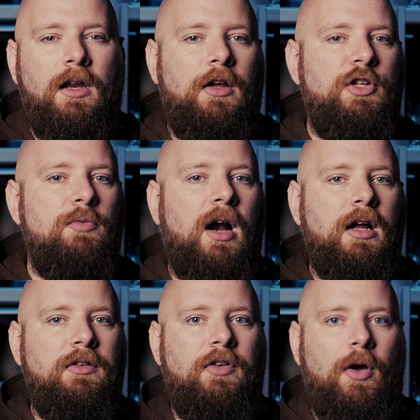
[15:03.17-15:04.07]
You mark
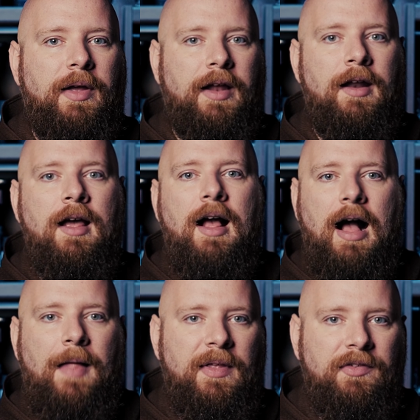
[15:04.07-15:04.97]
a token
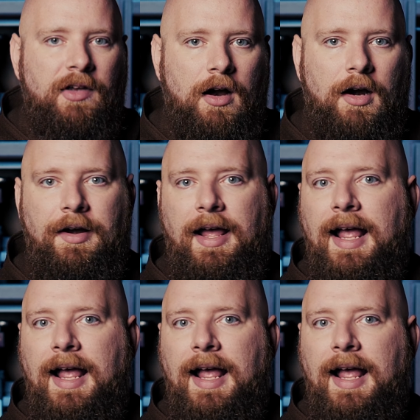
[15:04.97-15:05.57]
on this card